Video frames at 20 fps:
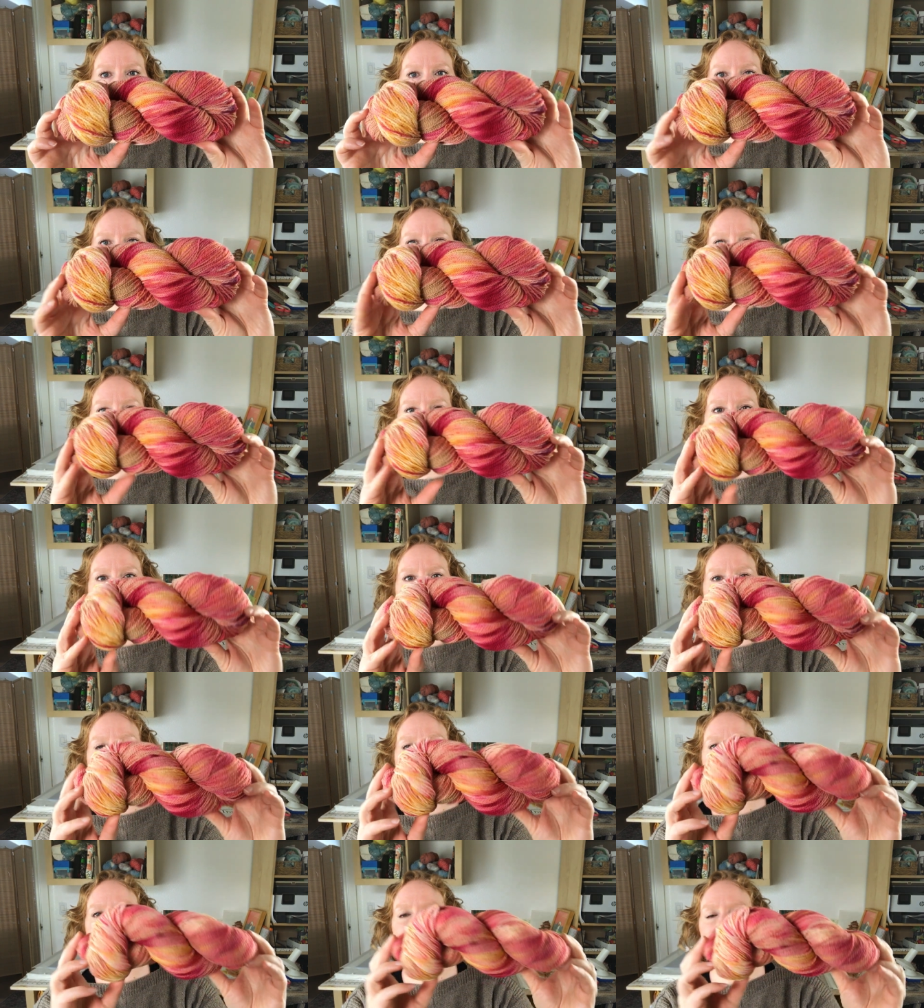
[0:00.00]
It's just
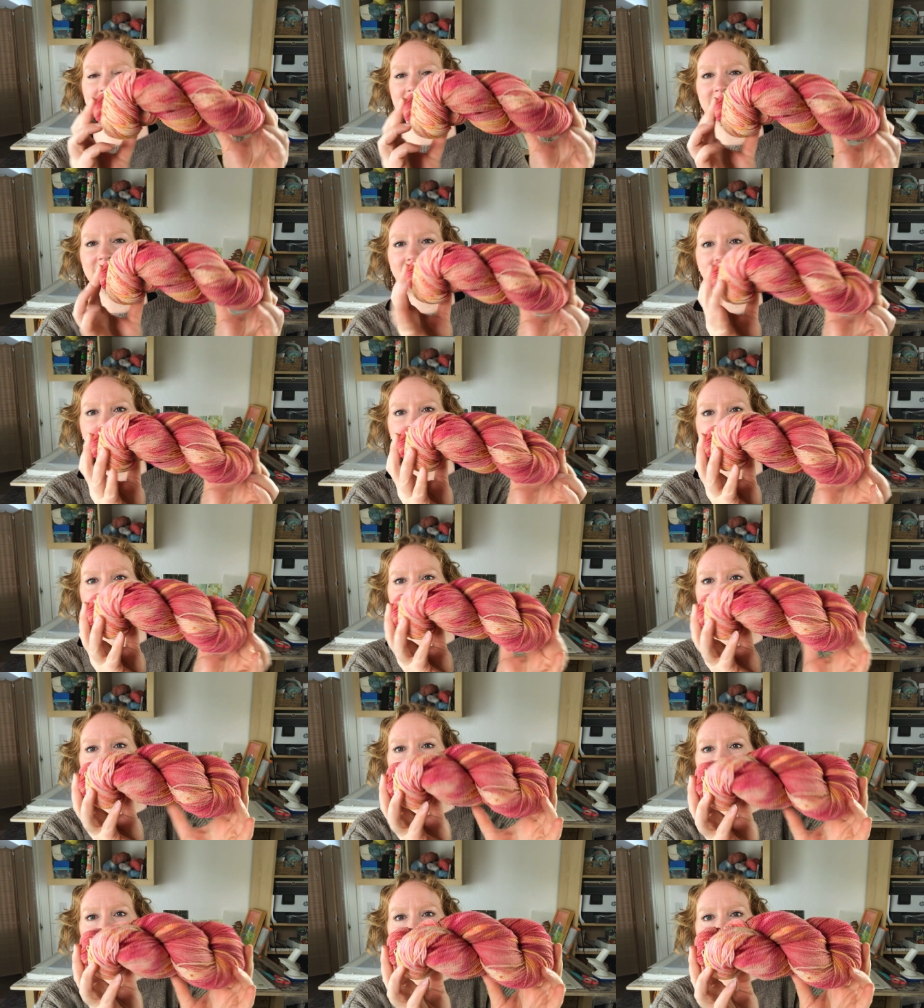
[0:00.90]
like a 10 second
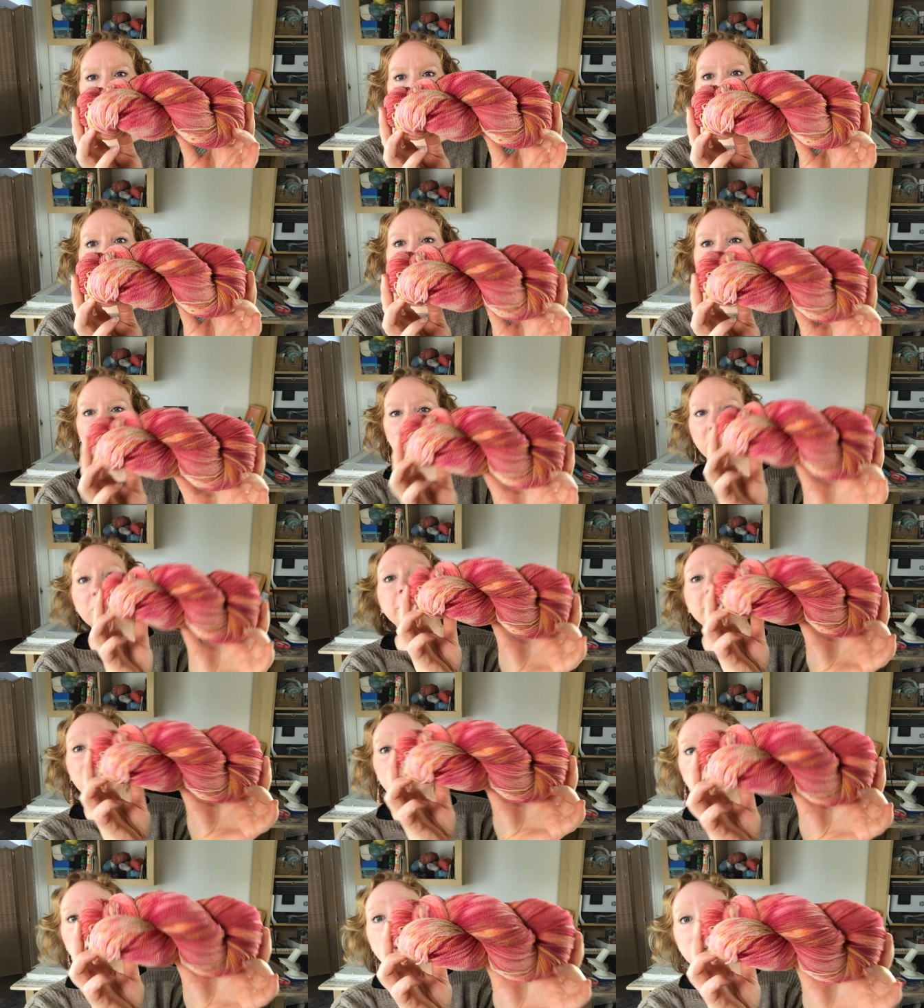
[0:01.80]
clip of
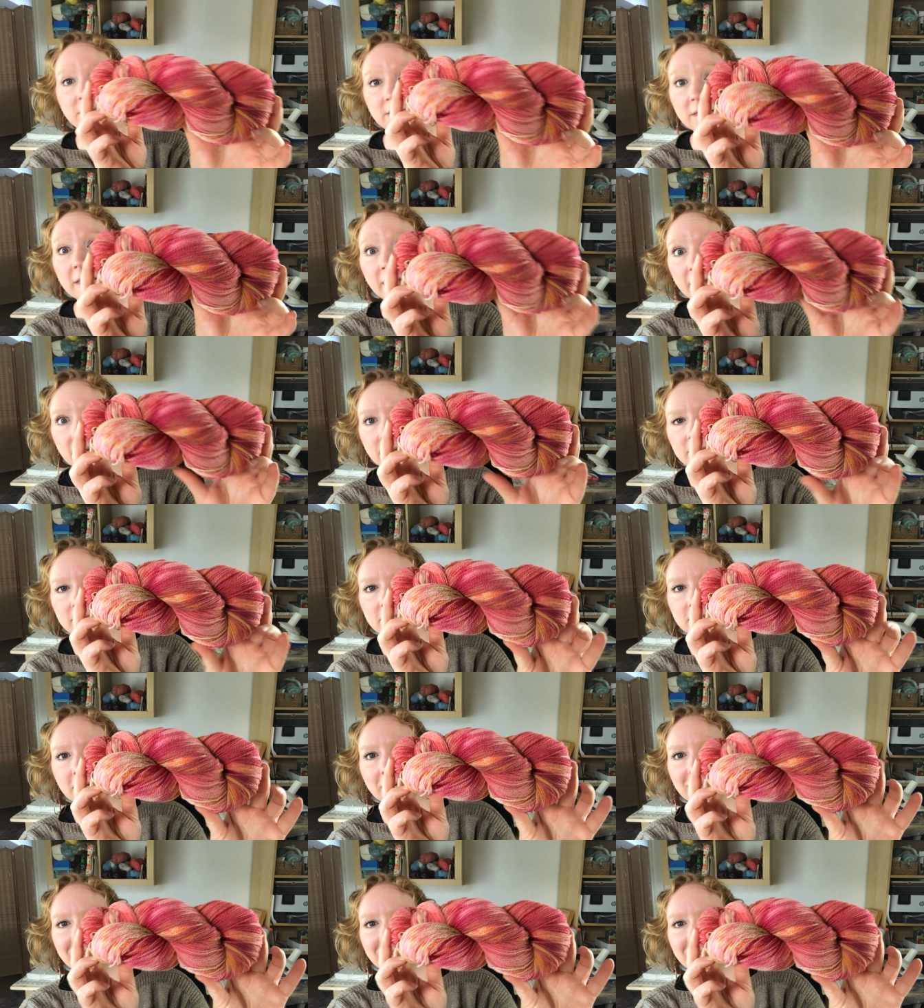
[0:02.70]
me doing this.